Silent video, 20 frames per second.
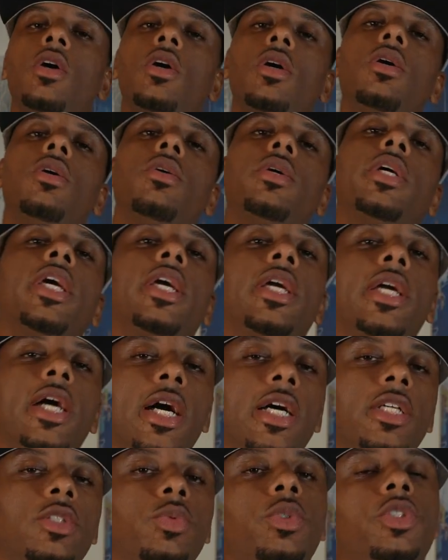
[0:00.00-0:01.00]
Okay
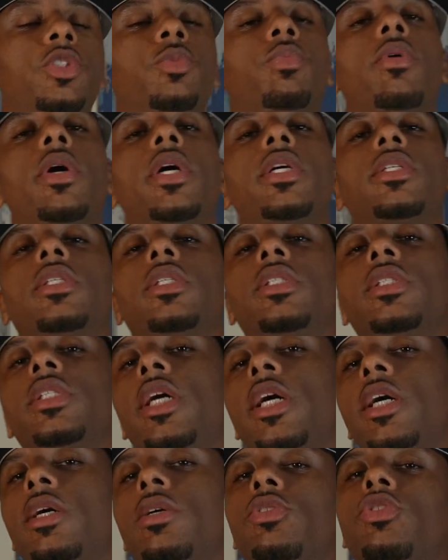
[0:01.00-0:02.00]
guys, which brings us
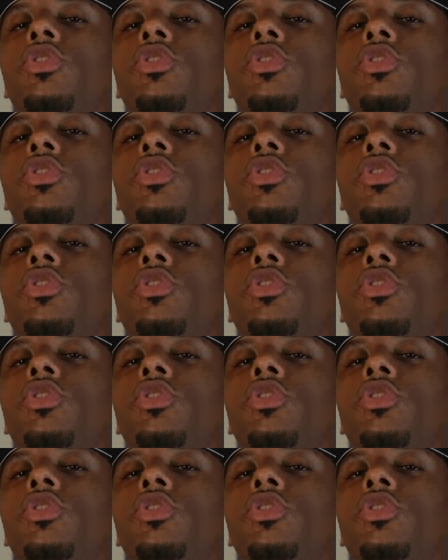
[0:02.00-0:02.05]
now